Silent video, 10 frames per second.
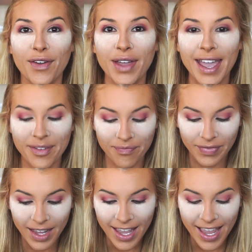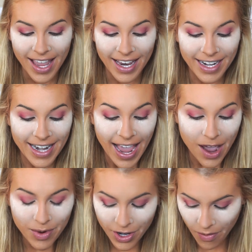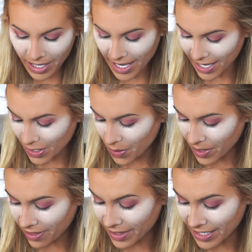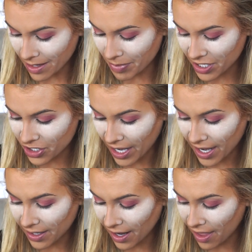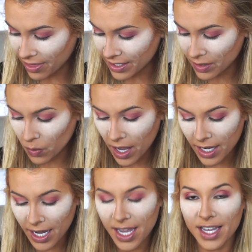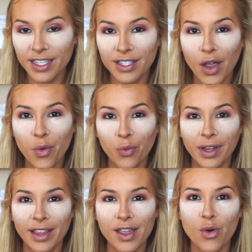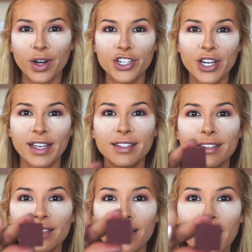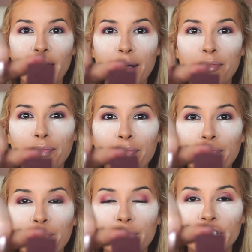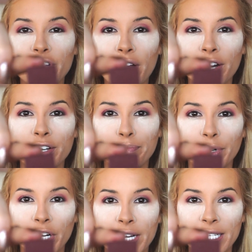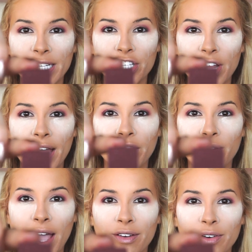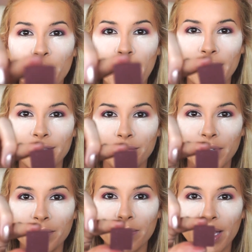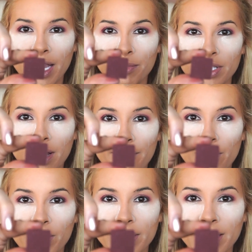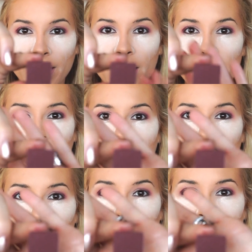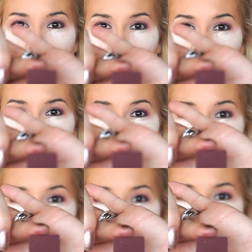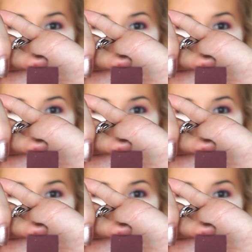Okay, now we're going in with the deepest shade, and this one is a really gorgeous dark burgundy shadow. I don't know why sometimes my camera's not focusing. It's a really gorgeous dark